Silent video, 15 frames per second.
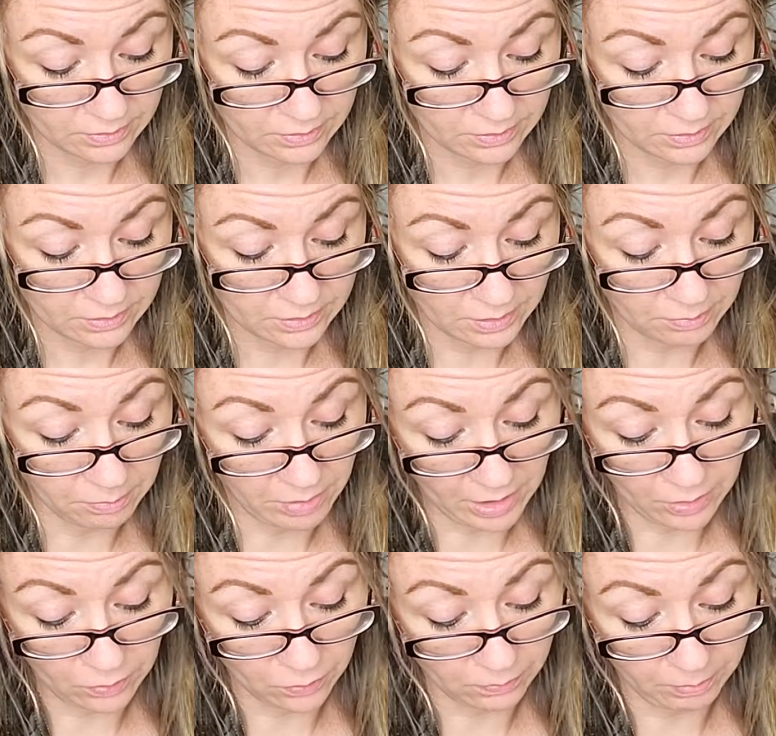Some
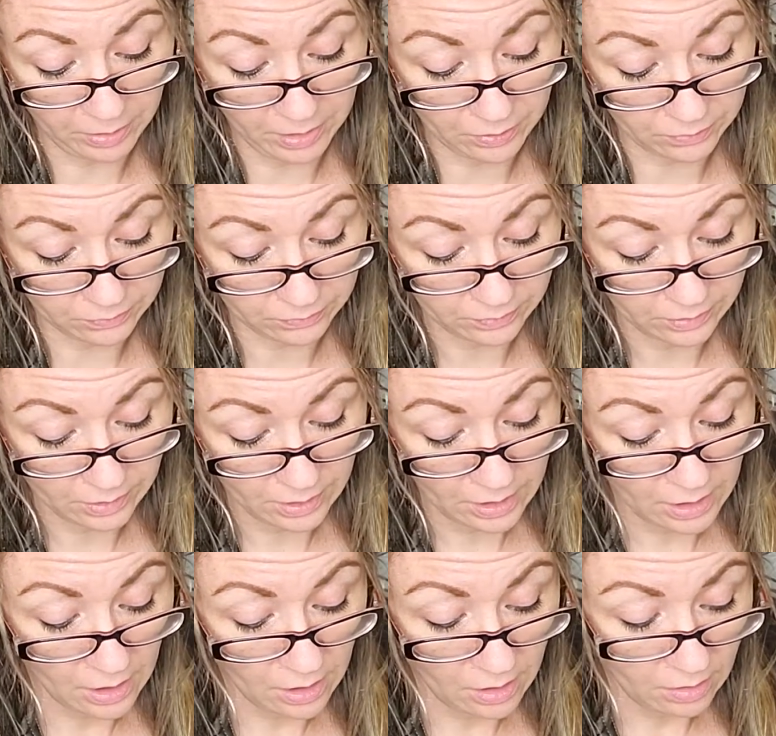Baal.
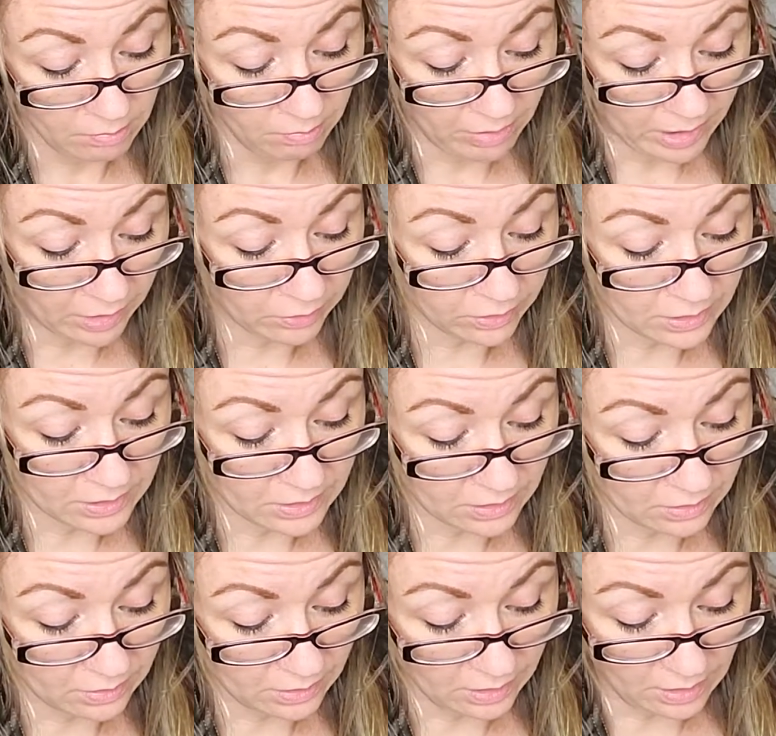Baal
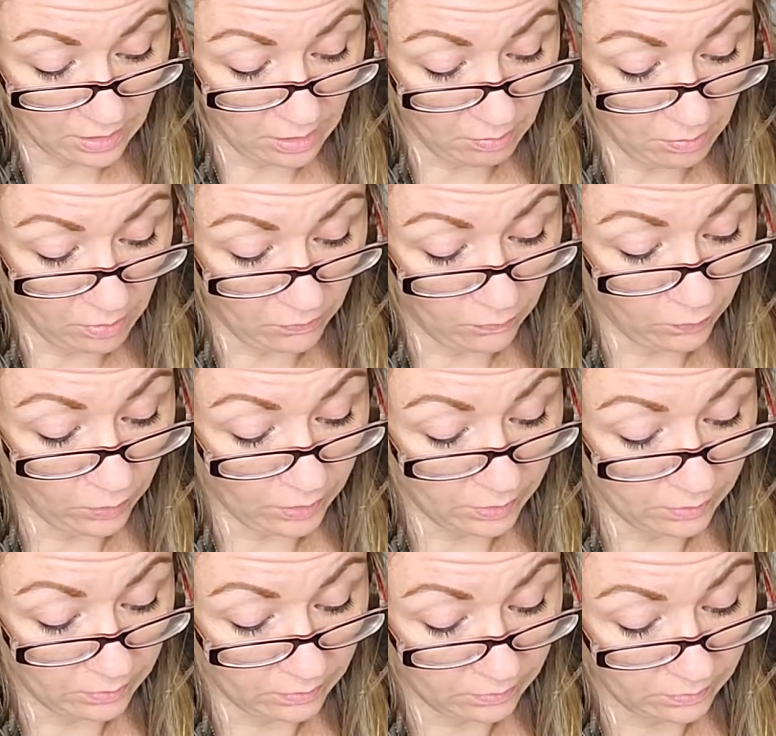isn't the name of one
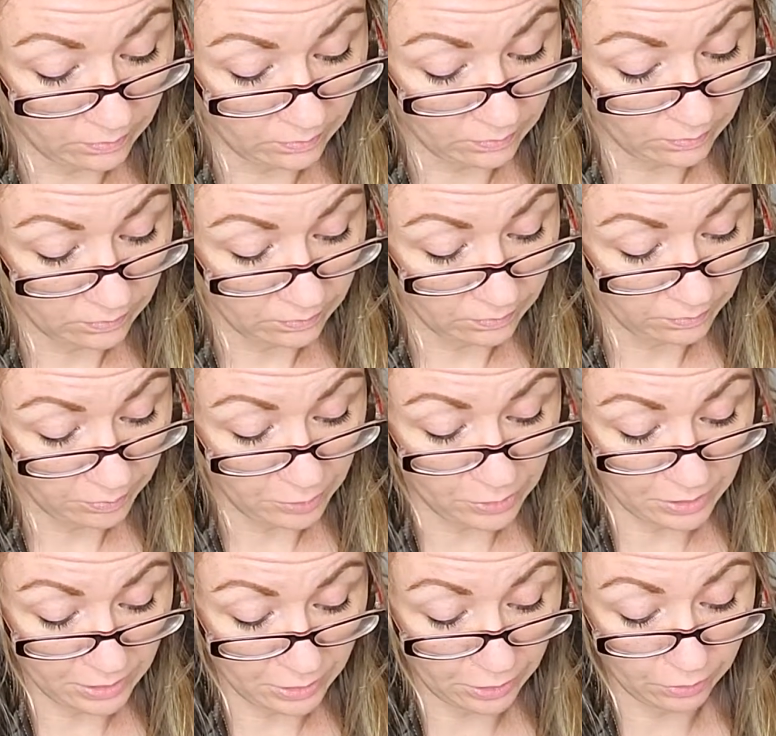
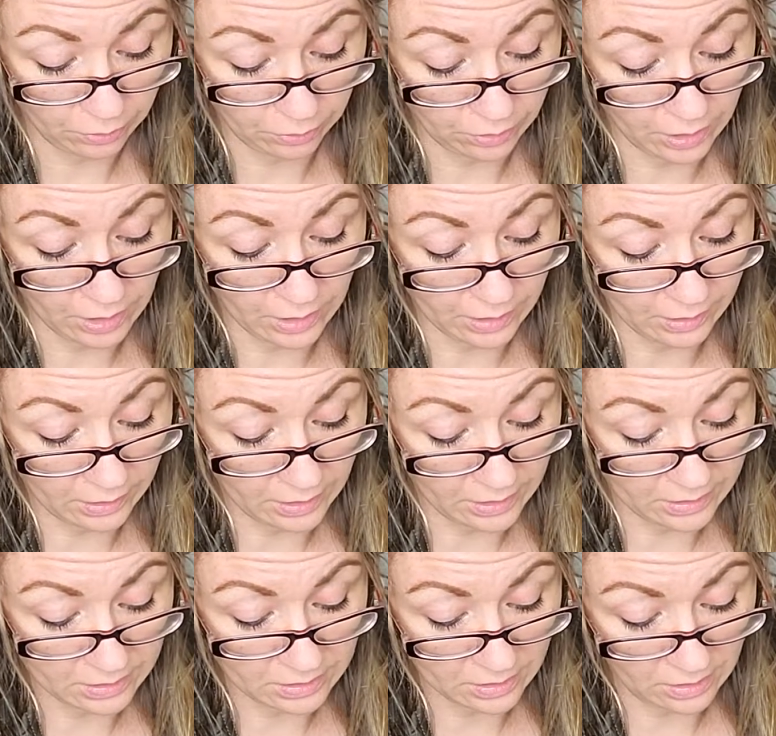particular god,
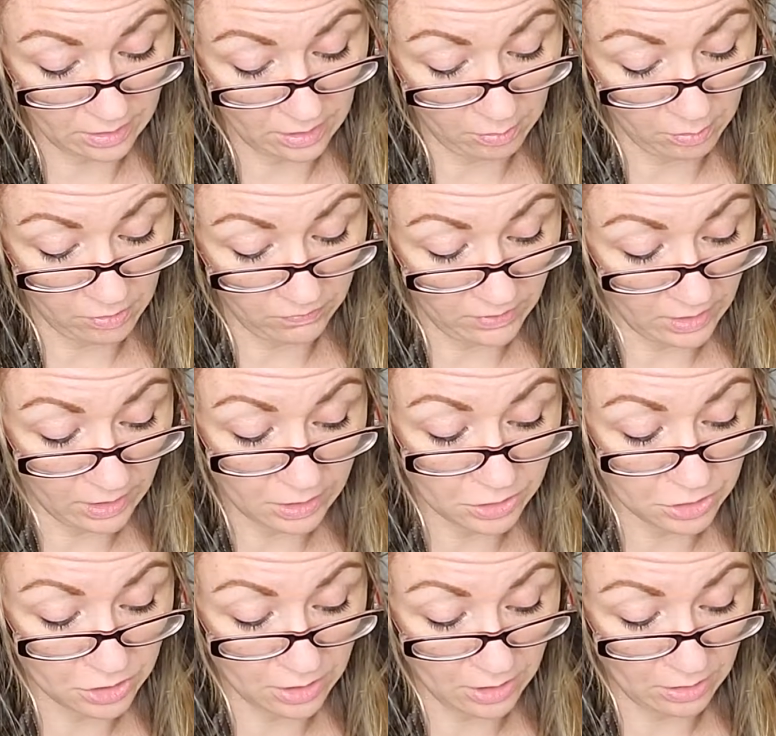it's the name of any
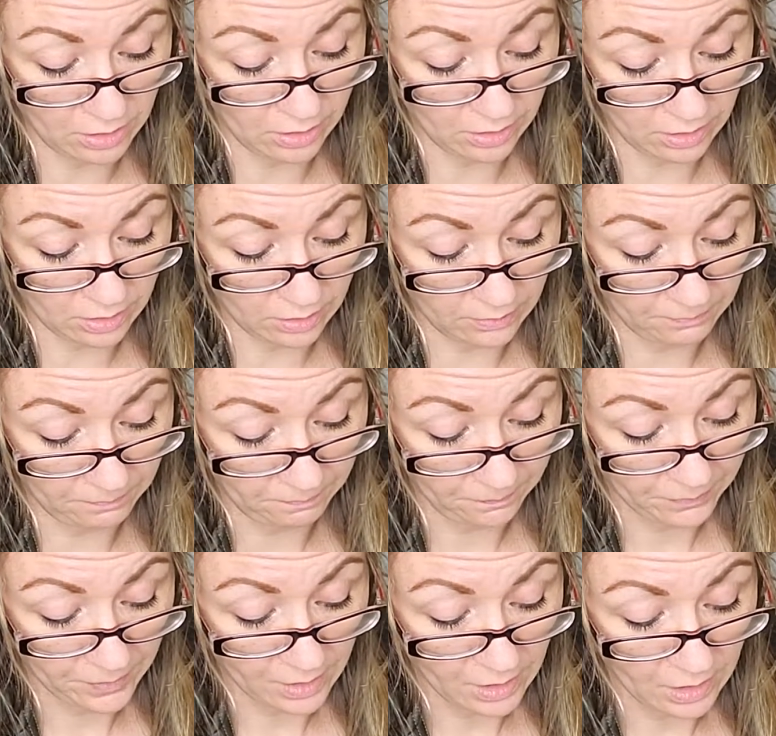generic god.
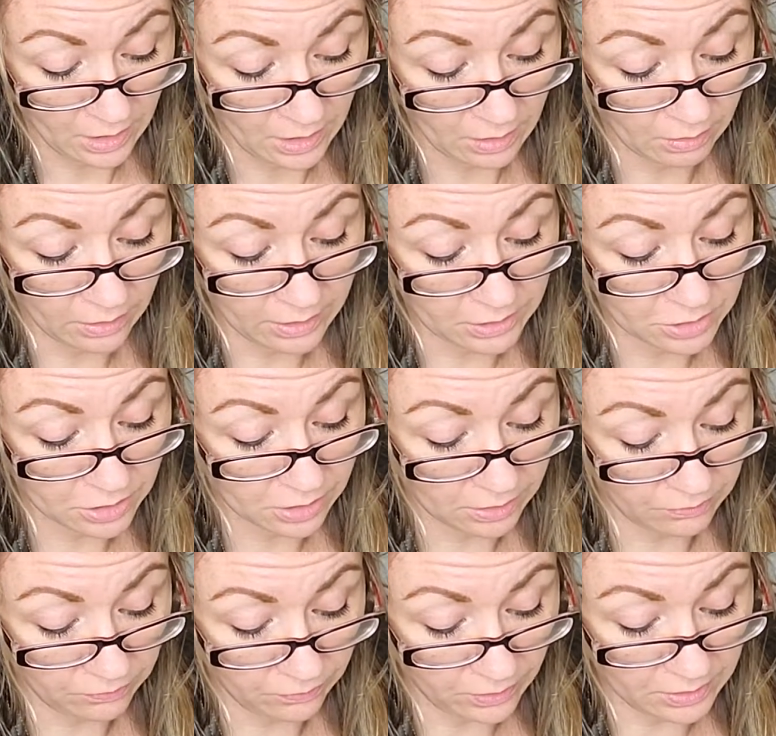Elijah
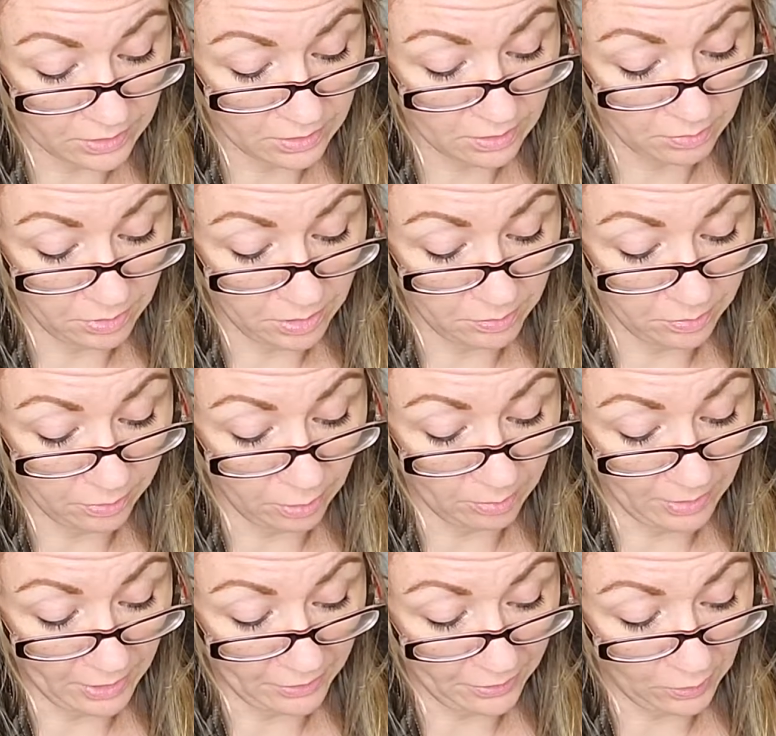confronted the people
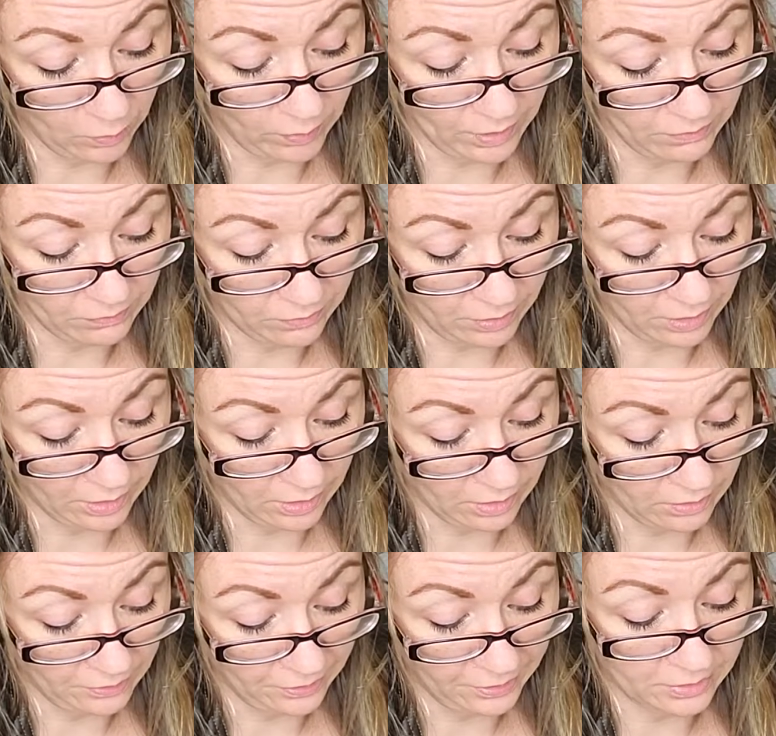about their wavering,
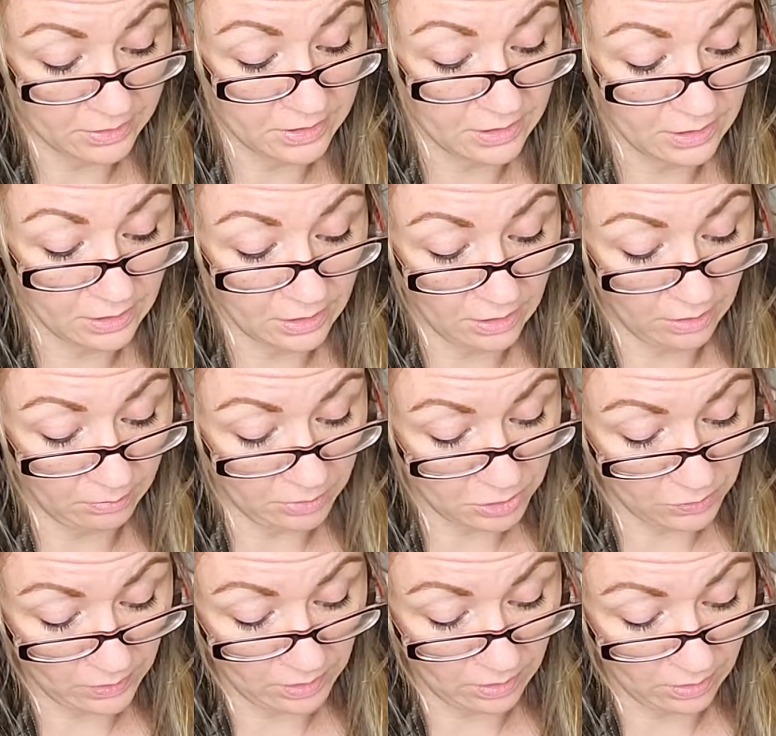their sinking
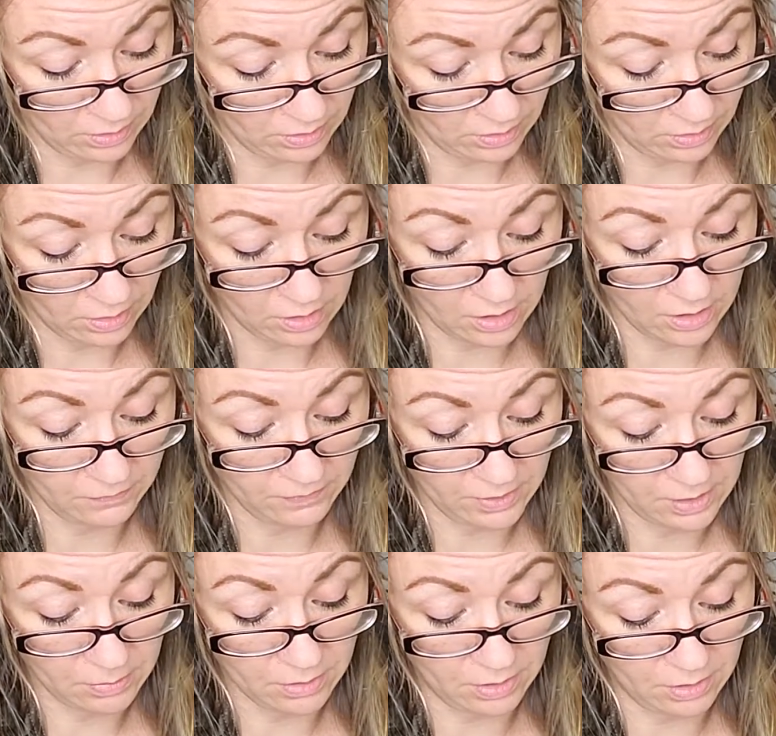between the God of
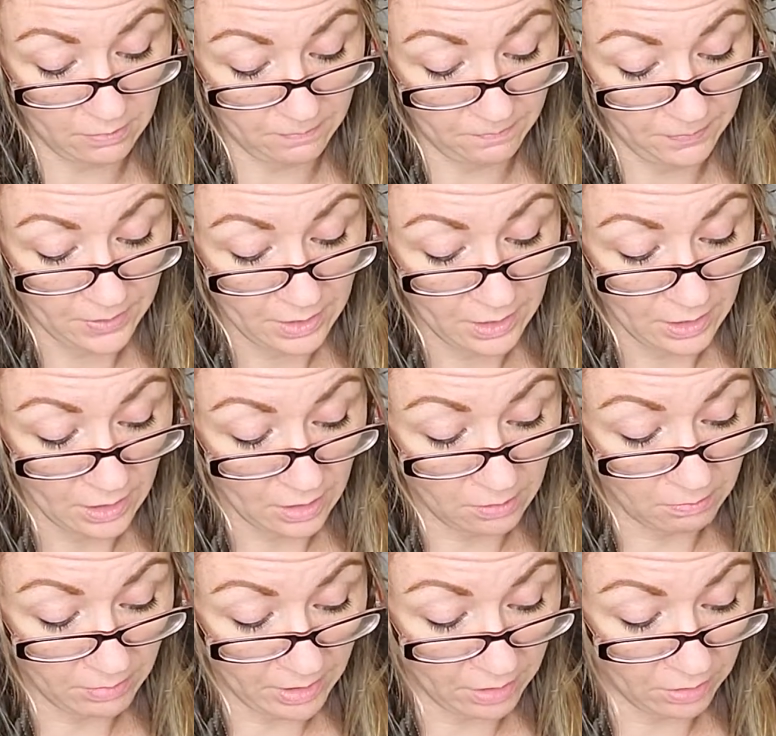Abraham and
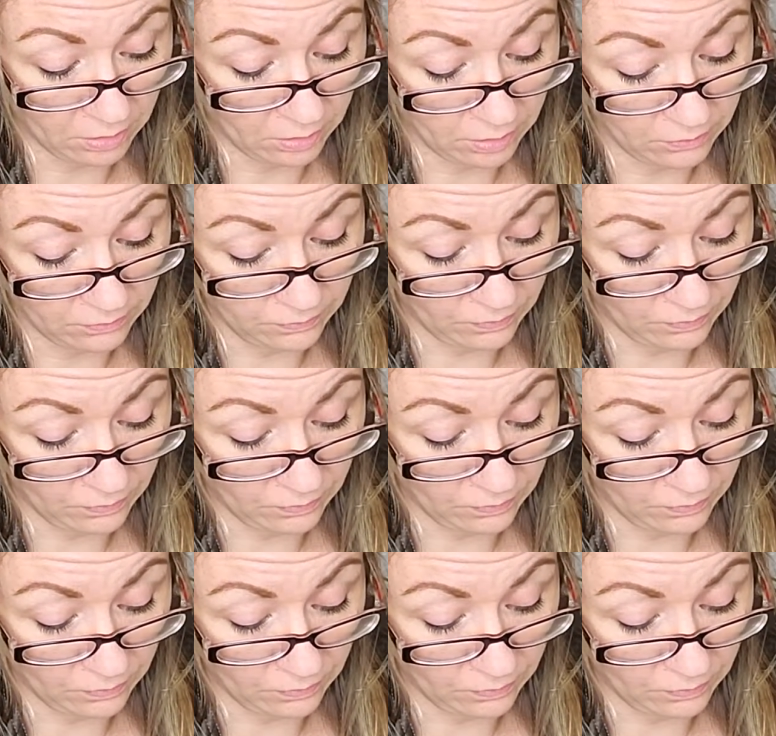Baal of